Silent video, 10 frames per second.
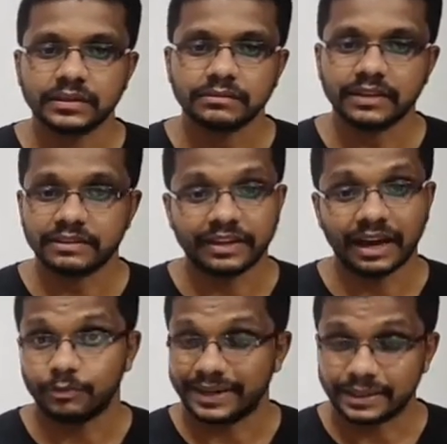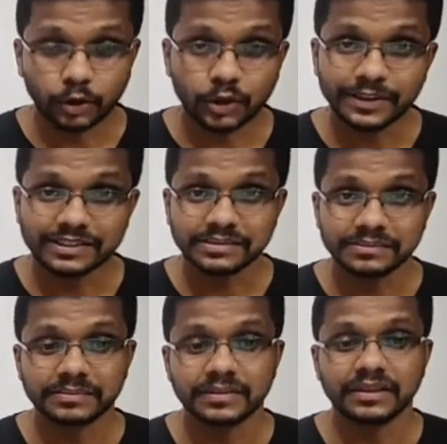Then we have metabolomics,
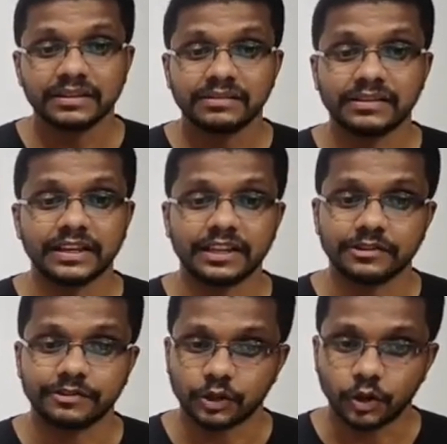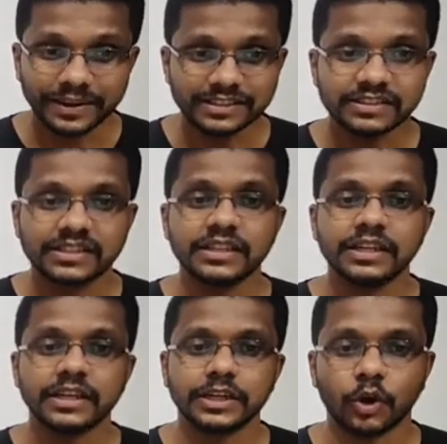then phenomics,
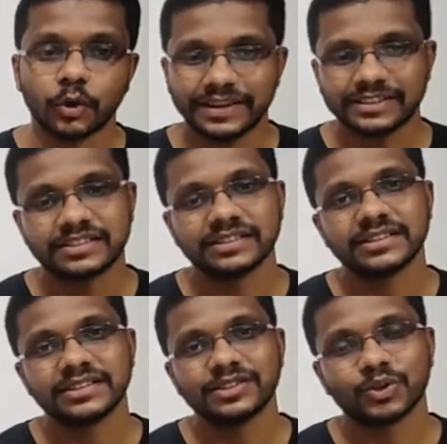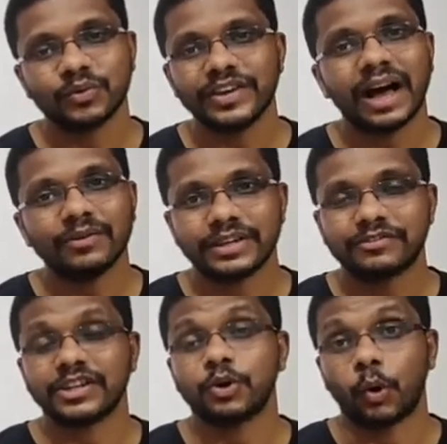genomics. So we have
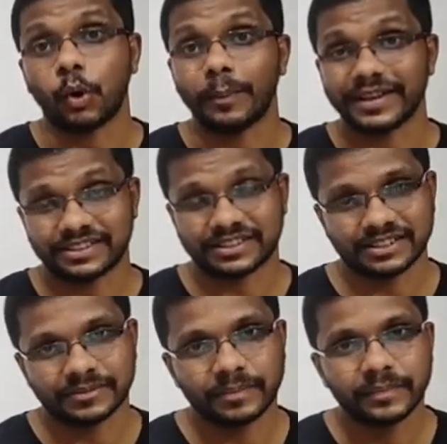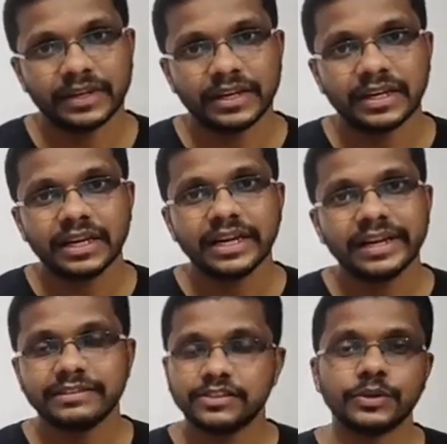different omics.
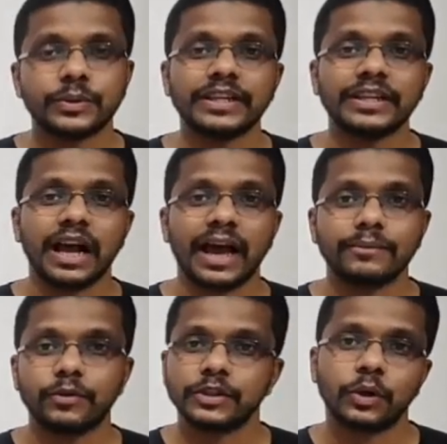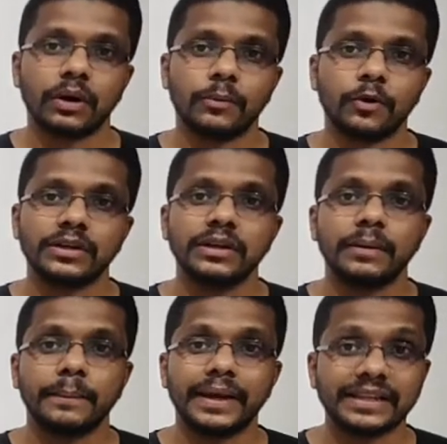In this unit, I am going to talk about
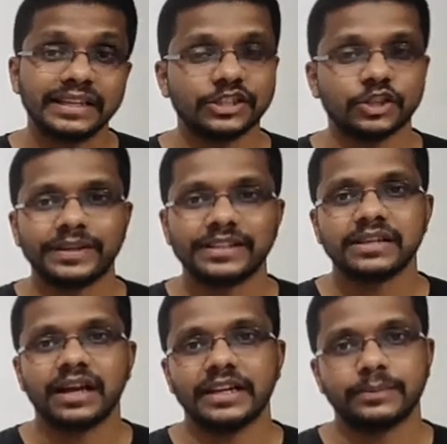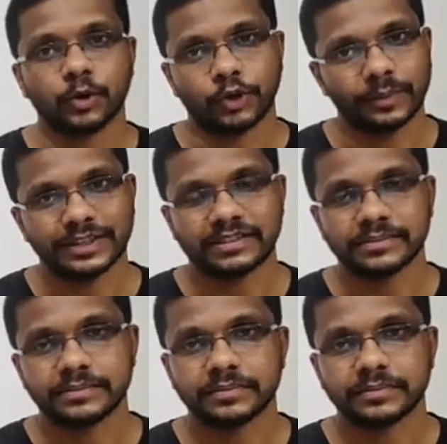metagenomics and proteomics.